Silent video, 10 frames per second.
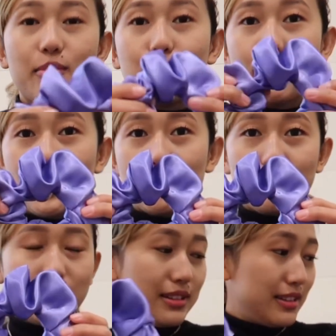
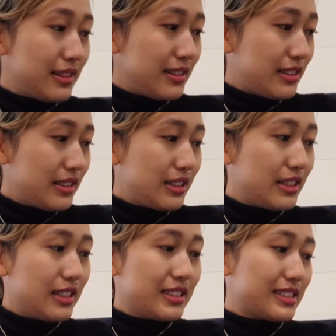purple,
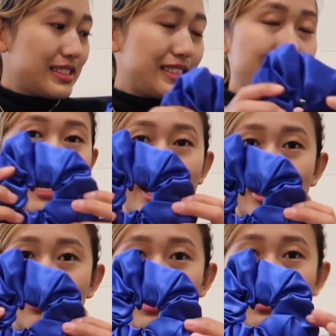dark
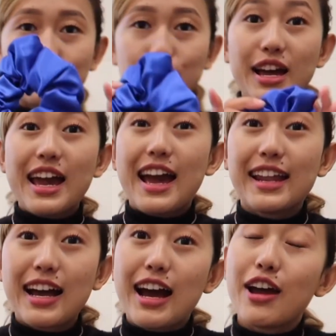blue,
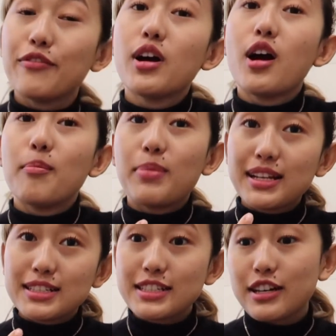and I have
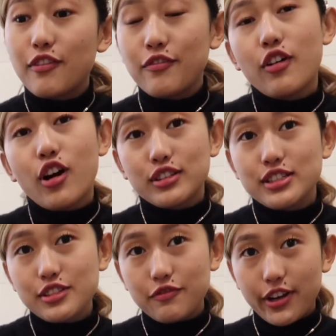plenty of other
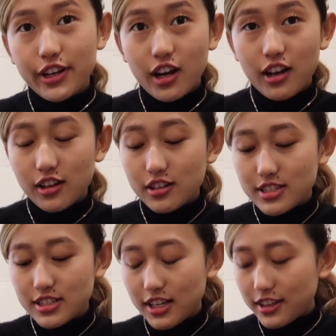different colors.
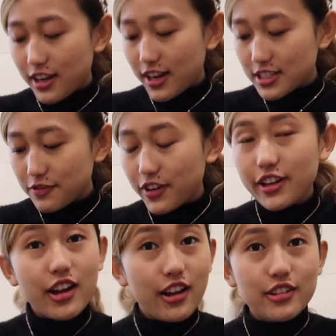There are different
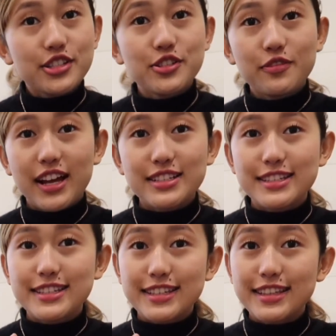colors, you can
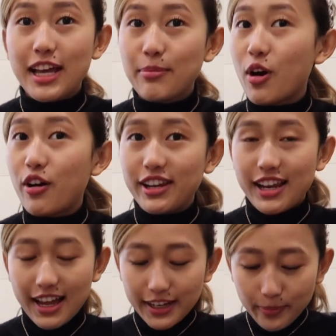see them
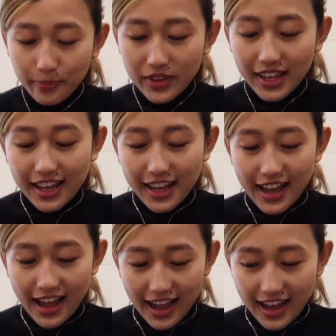online.
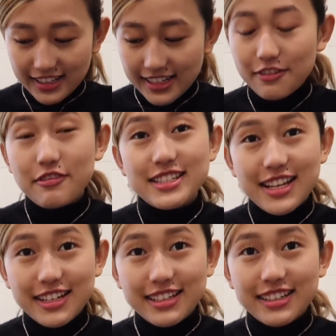And
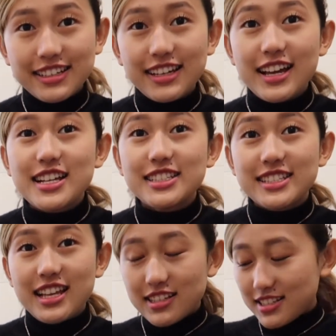recently,
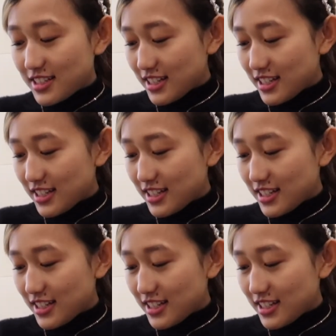just